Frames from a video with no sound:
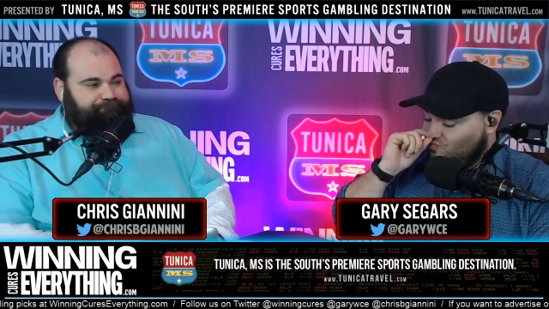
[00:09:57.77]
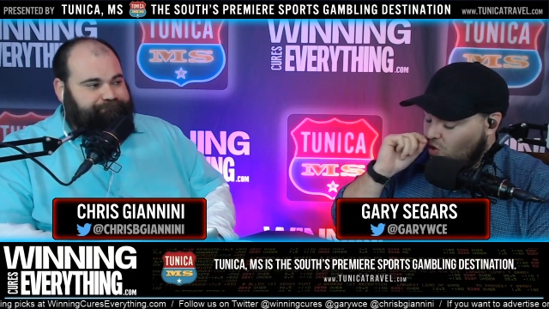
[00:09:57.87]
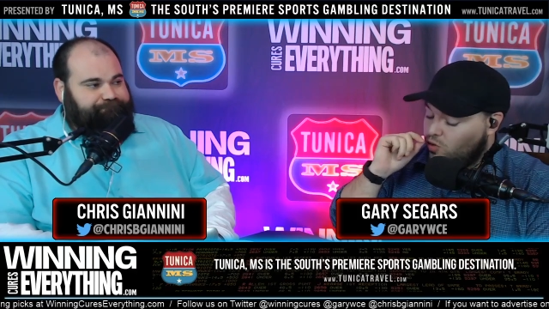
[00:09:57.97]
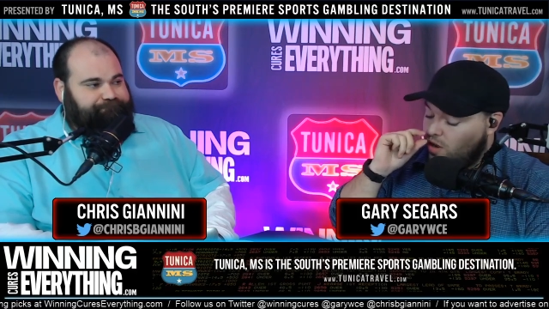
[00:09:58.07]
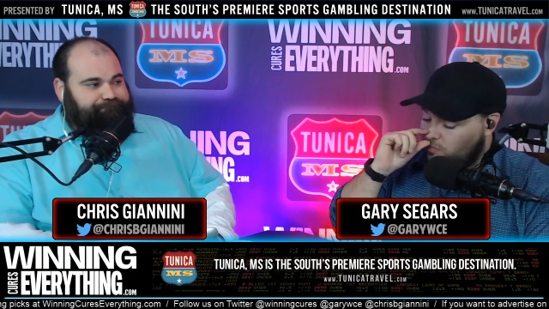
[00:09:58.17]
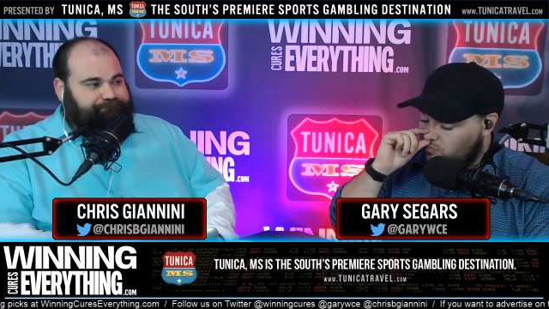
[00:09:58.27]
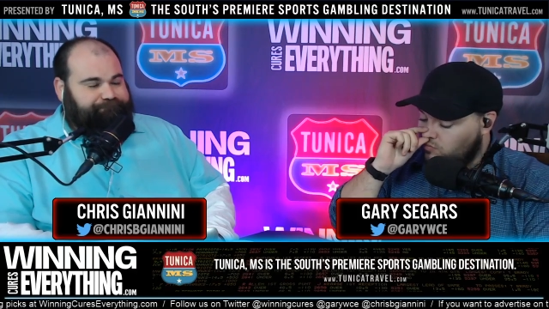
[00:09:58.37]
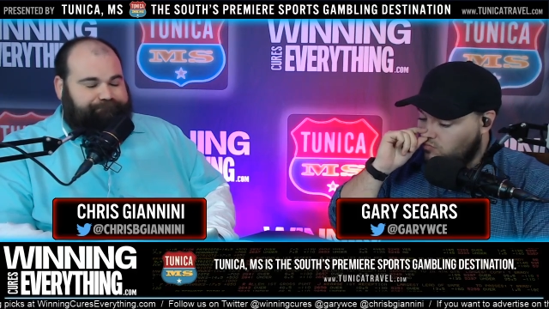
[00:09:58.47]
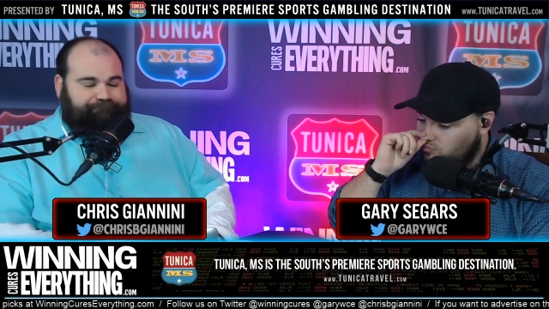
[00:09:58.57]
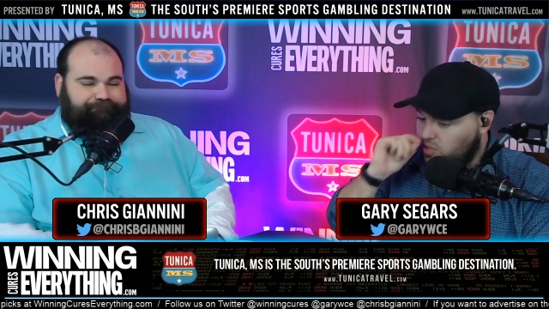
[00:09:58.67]
Speaker 1: Okay.
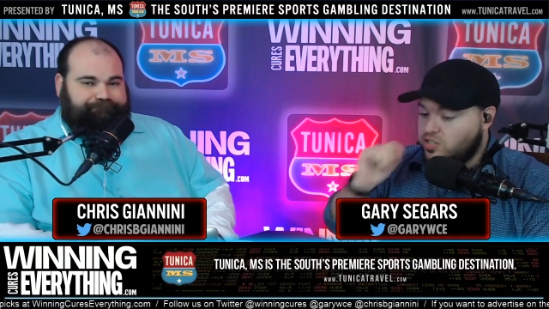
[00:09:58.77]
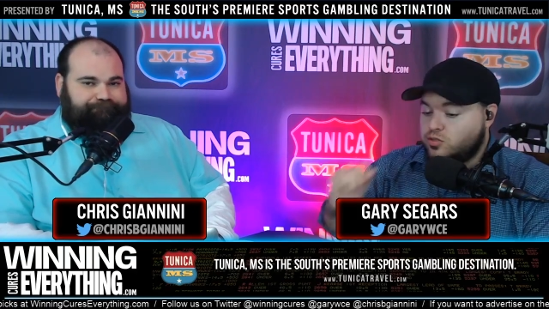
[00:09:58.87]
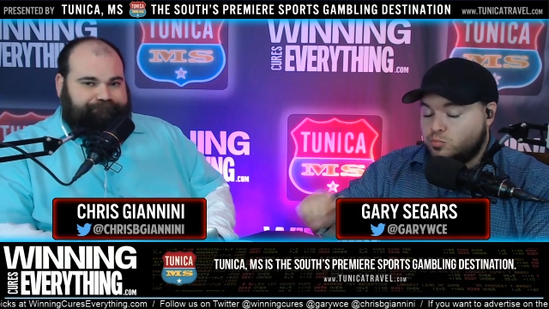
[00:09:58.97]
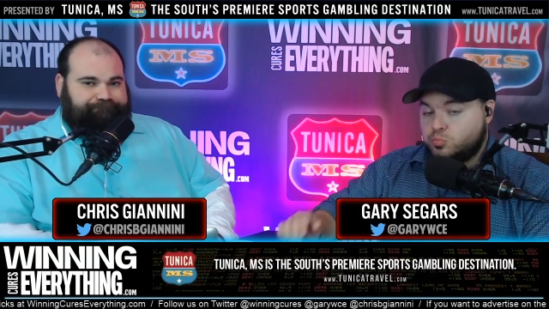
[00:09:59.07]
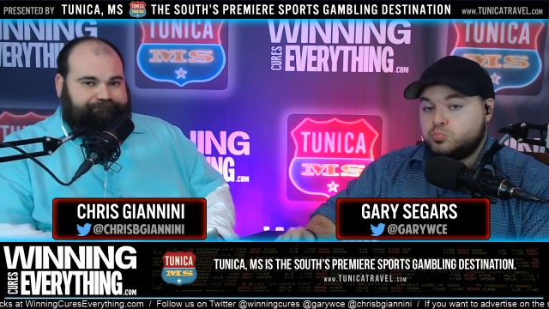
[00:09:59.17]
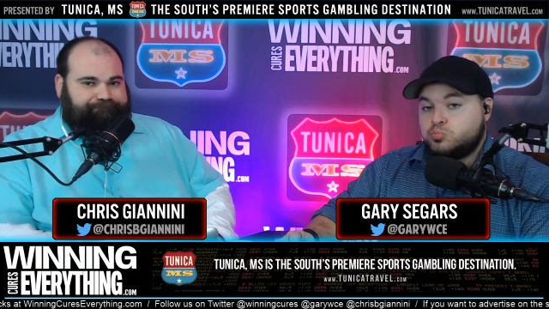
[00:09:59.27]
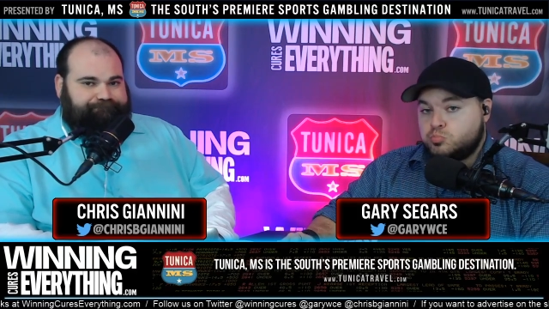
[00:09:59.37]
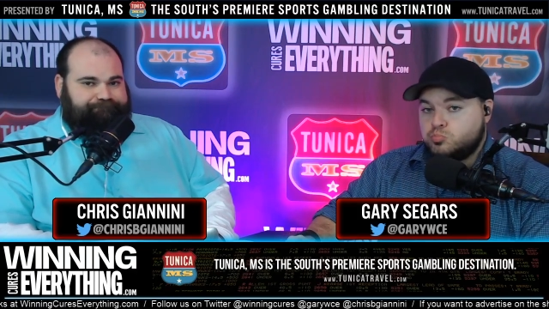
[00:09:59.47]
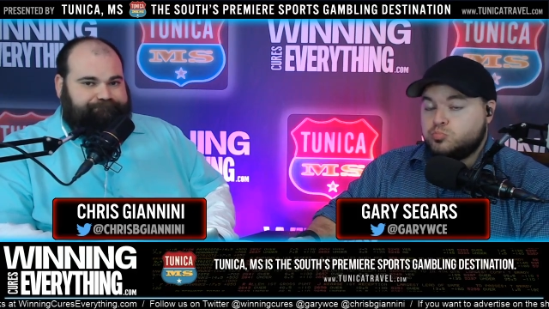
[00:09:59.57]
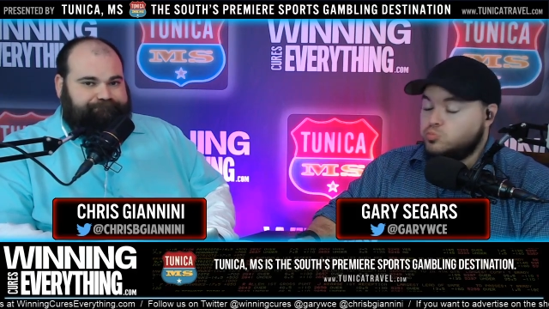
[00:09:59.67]
That's
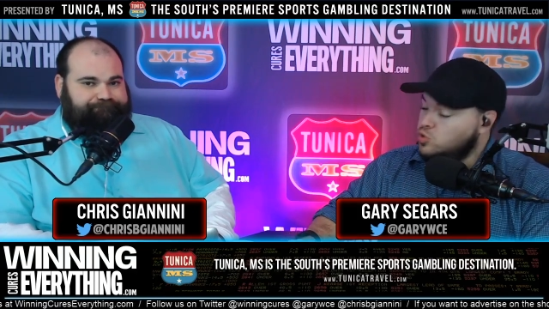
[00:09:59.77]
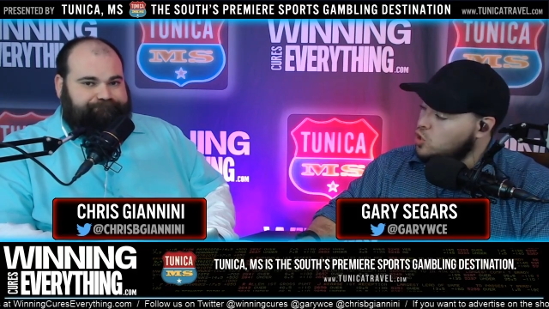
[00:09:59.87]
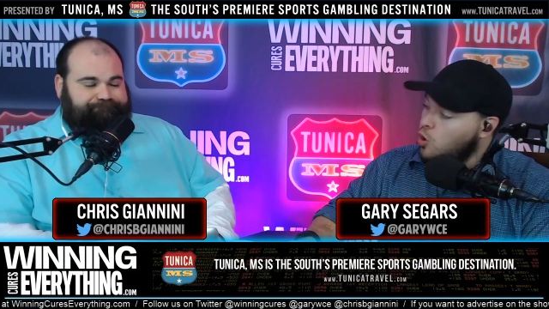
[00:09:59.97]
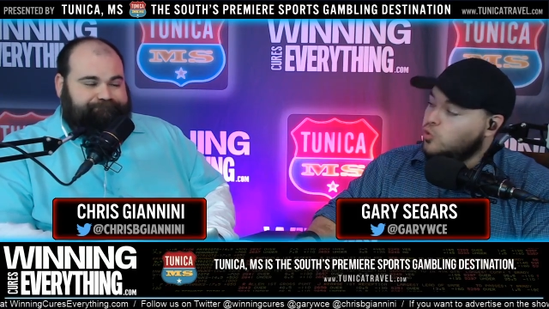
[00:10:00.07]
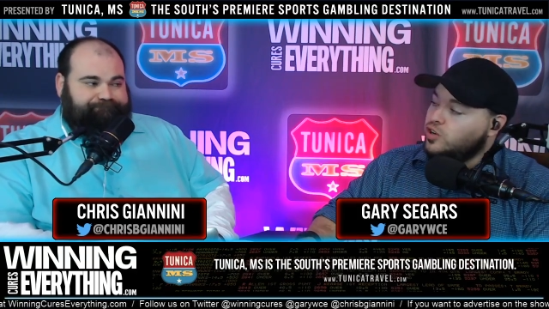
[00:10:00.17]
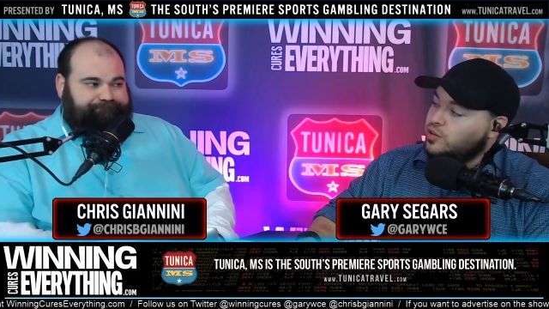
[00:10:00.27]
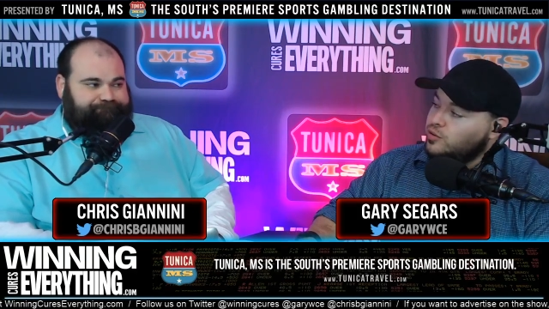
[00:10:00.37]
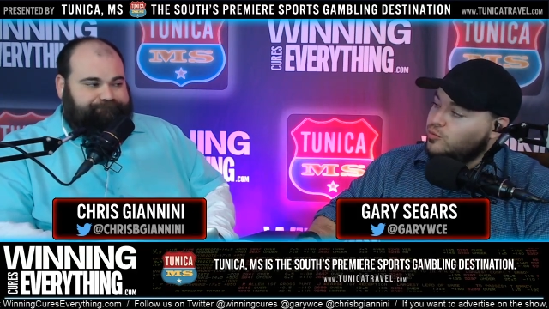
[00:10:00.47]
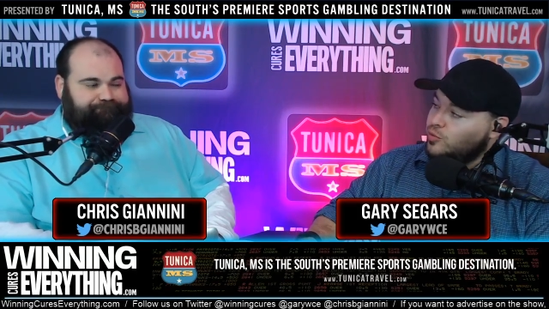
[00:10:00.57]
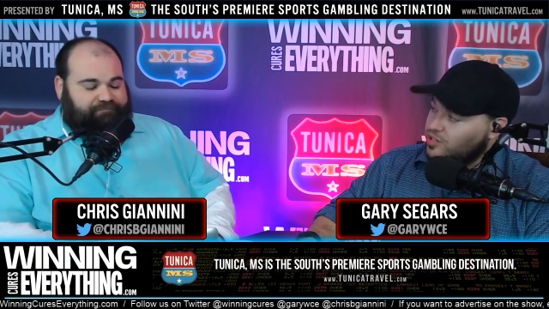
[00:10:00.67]

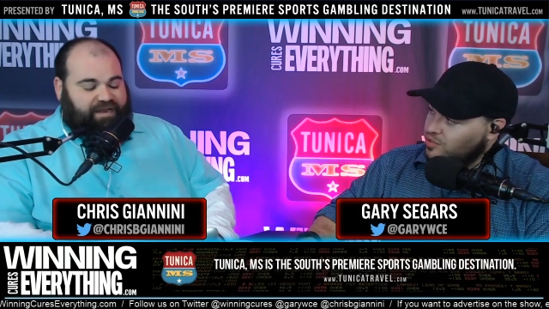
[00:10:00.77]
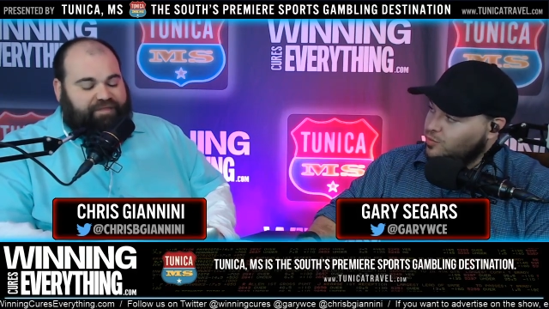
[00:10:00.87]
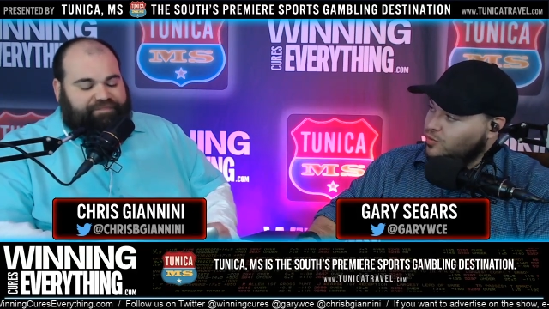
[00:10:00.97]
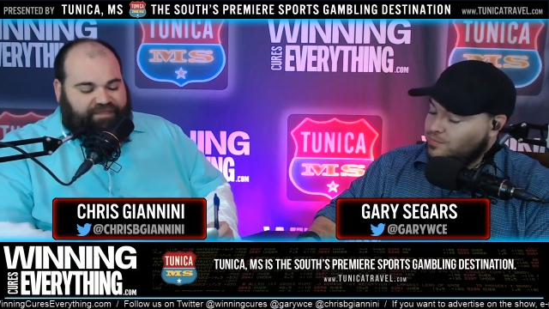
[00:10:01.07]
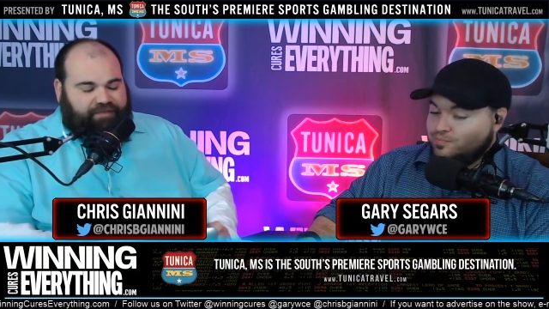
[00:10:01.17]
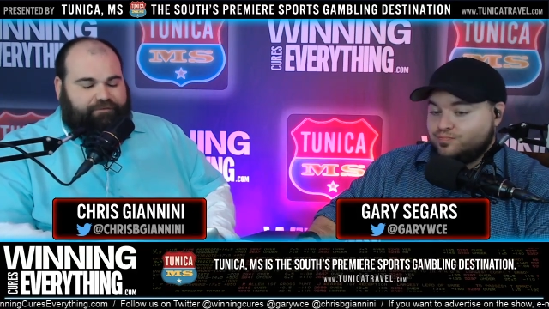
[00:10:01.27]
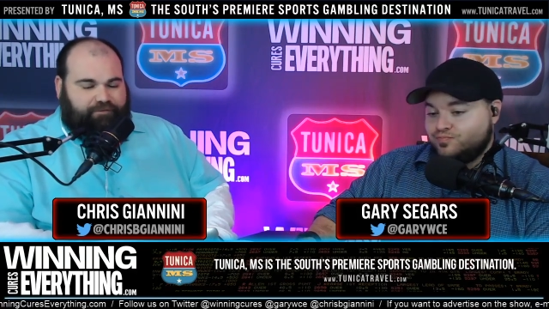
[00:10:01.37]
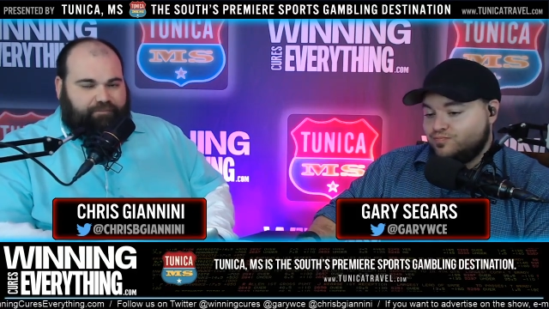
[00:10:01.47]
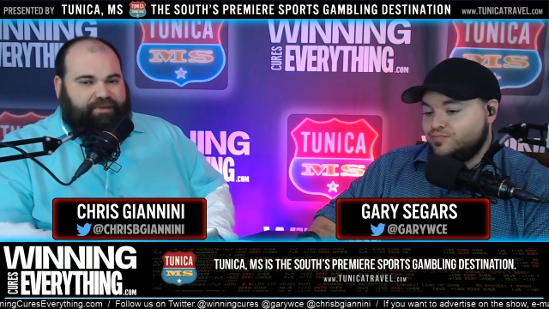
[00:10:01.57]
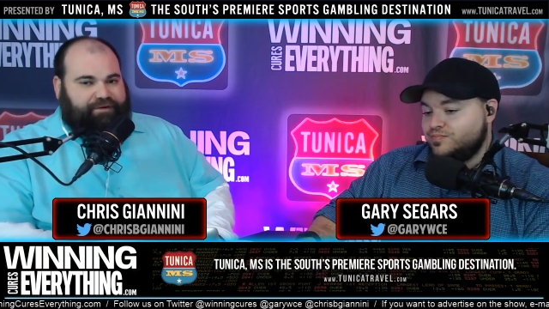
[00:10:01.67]
totally reasonable. I think they're
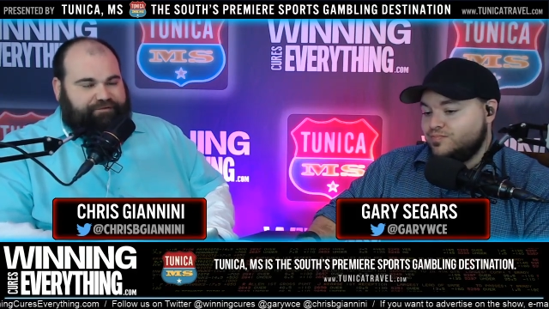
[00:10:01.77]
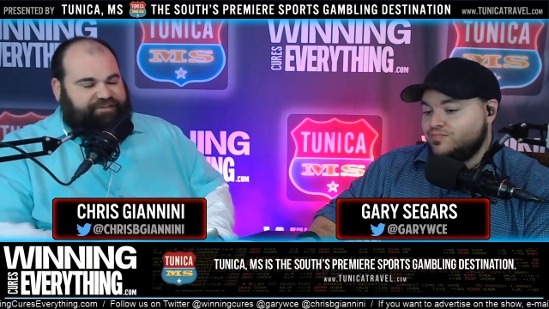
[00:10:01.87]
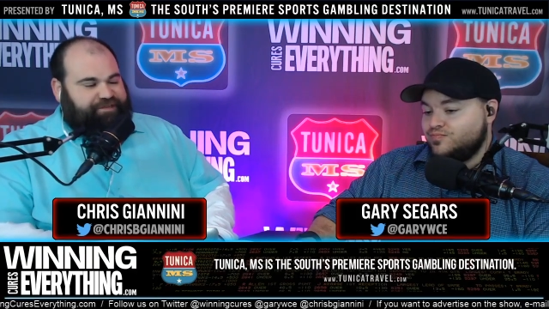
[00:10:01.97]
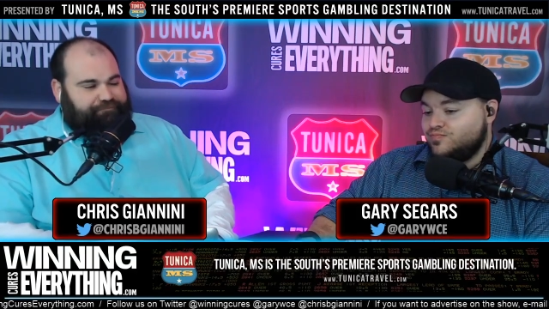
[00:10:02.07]
the better team.